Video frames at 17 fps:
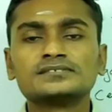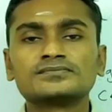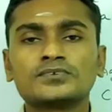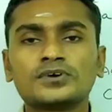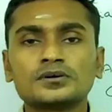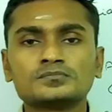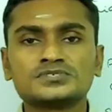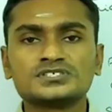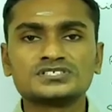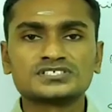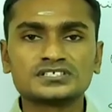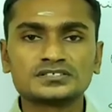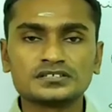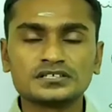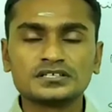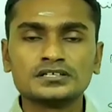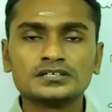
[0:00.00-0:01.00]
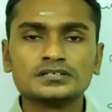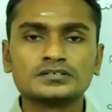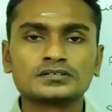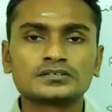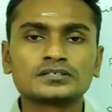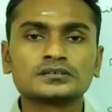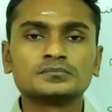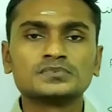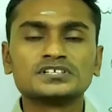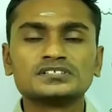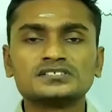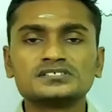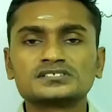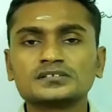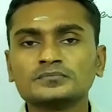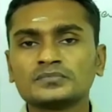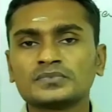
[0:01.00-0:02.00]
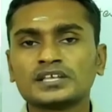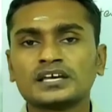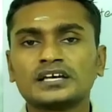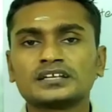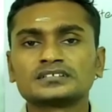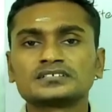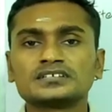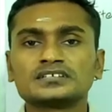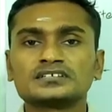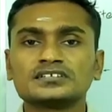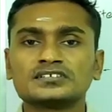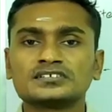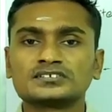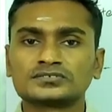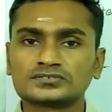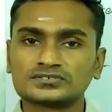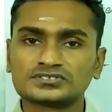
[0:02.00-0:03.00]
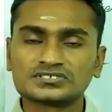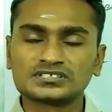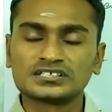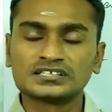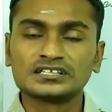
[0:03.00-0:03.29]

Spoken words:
formation, rheumatism and kidney stones.